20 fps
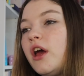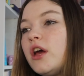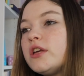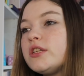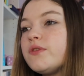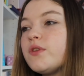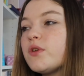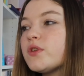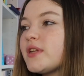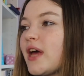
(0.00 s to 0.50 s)

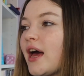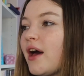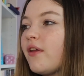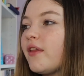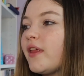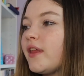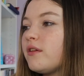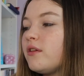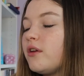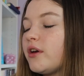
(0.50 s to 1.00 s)
So if you're
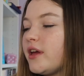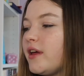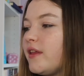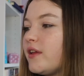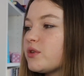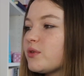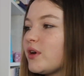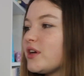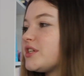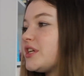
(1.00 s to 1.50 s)
sat looking at
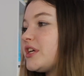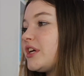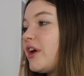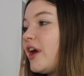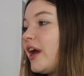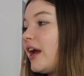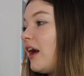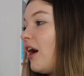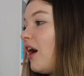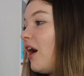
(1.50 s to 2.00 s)
this question going,